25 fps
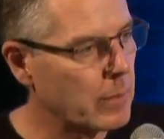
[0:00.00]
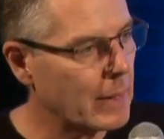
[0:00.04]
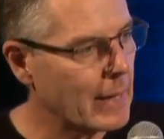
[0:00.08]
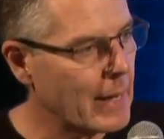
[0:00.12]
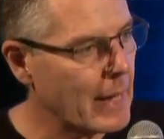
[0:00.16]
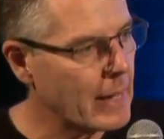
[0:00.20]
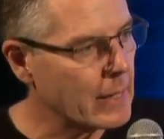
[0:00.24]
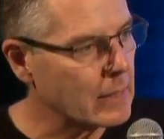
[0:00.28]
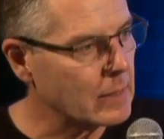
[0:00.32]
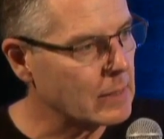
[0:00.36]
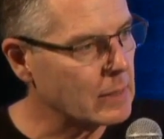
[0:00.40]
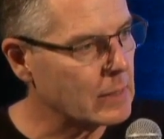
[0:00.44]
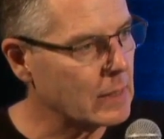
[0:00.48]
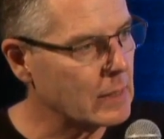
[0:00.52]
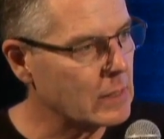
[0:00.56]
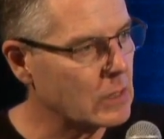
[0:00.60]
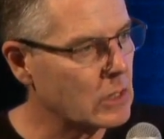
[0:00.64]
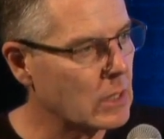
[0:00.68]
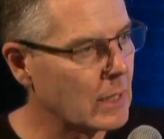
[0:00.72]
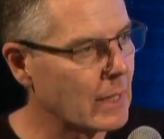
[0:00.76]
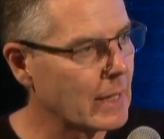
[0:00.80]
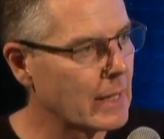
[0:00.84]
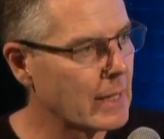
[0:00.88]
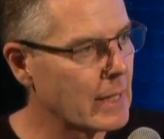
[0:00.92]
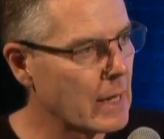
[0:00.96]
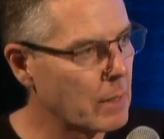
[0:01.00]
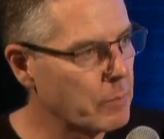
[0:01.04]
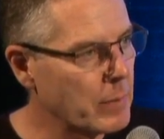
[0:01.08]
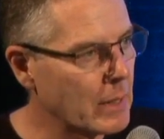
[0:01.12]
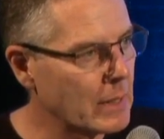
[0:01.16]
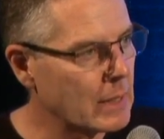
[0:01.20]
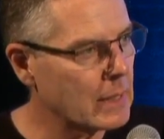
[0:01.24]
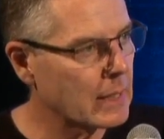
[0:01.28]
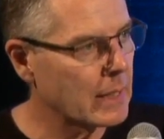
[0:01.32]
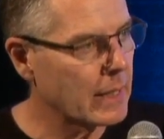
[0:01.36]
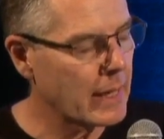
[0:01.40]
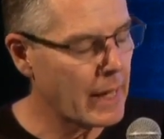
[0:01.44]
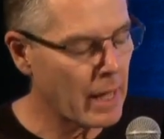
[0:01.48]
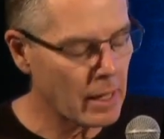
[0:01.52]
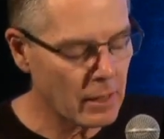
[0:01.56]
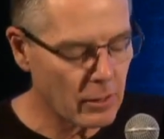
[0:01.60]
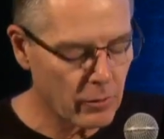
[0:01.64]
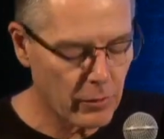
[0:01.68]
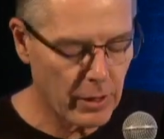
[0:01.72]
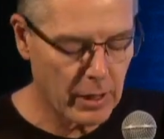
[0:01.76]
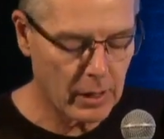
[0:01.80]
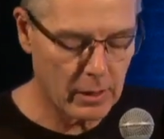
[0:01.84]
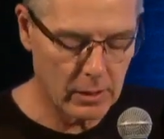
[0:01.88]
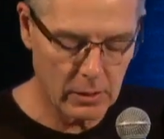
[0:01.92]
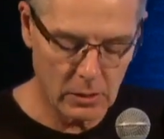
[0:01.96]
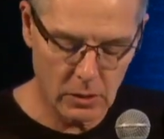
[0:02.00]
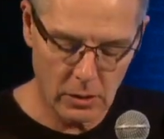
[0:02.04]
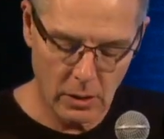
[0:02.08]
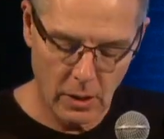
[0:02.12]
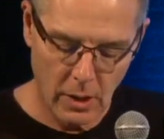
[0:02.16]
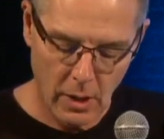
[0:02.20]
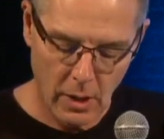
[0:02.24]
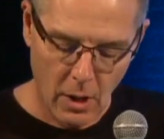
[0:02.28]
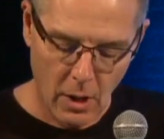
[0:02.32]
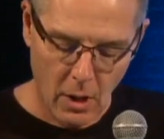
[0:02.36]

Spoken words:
place is to limit gatherings